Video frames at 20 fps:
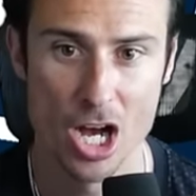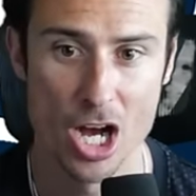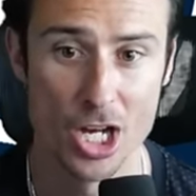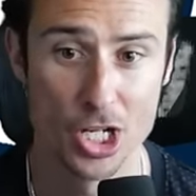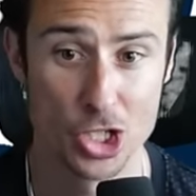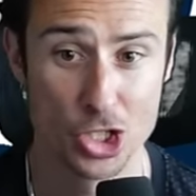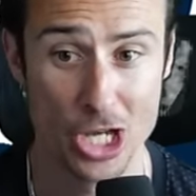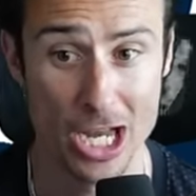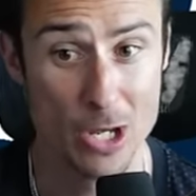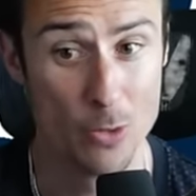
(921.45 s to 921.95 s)

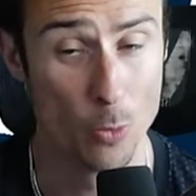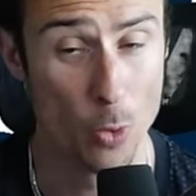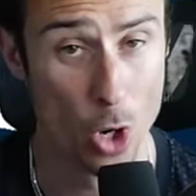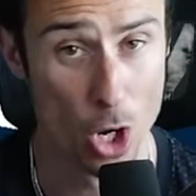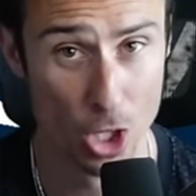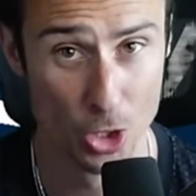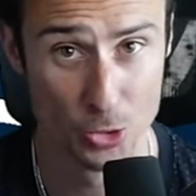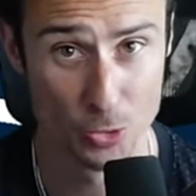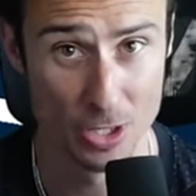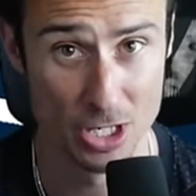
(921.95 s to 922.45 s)
Shane
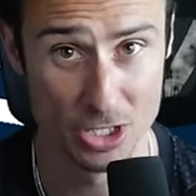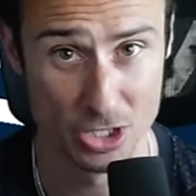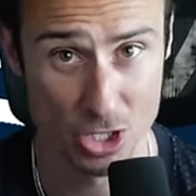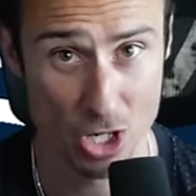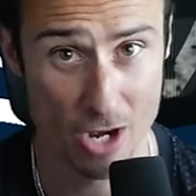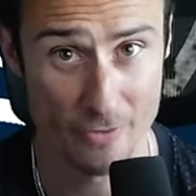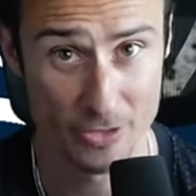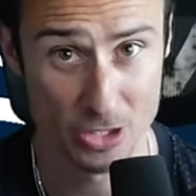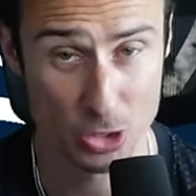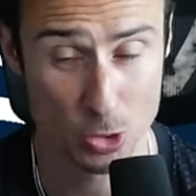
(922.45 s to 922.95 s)
Waldron is
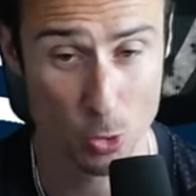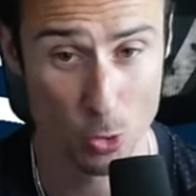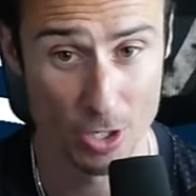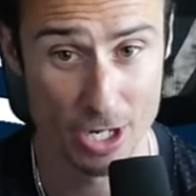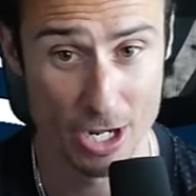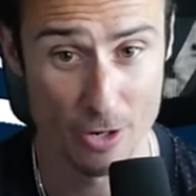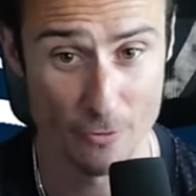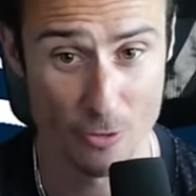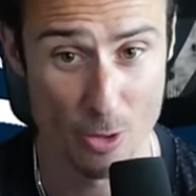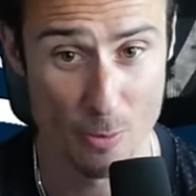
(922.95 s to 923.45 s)
the offense coordinator for